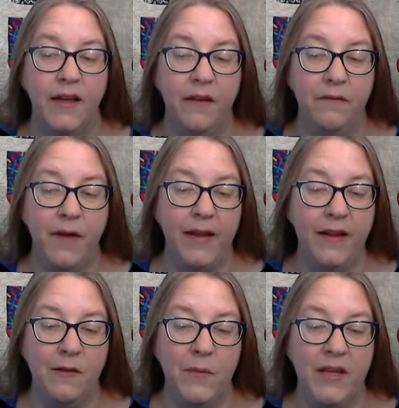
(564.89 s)

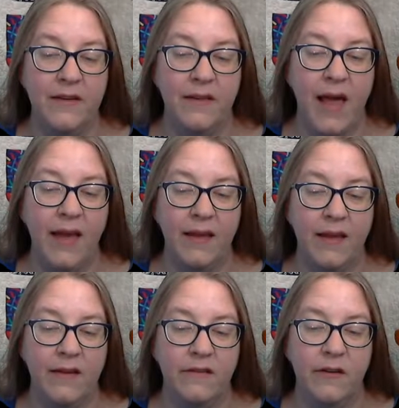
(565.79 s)
invited me to that
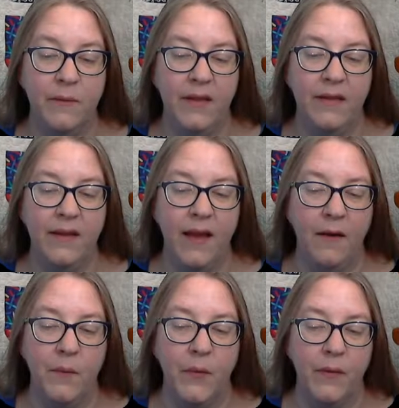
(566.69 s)
kingdom in the
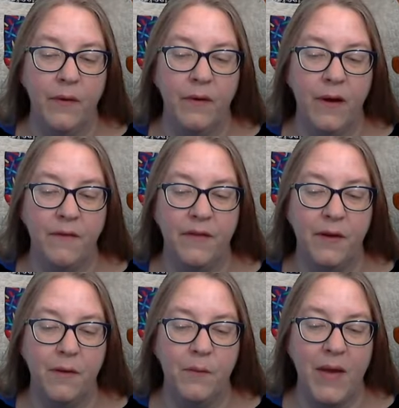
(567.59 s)
emperor of
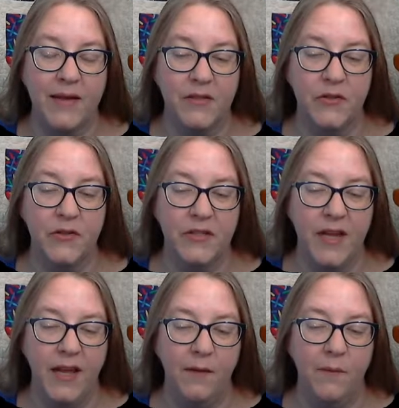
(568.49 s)
their master's
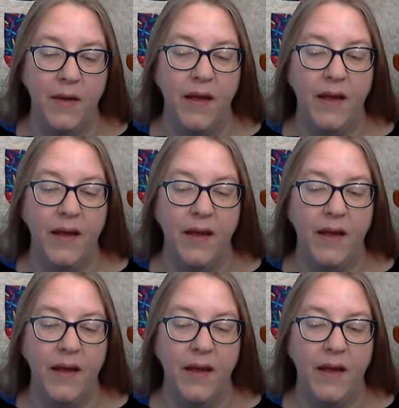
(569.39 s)
name,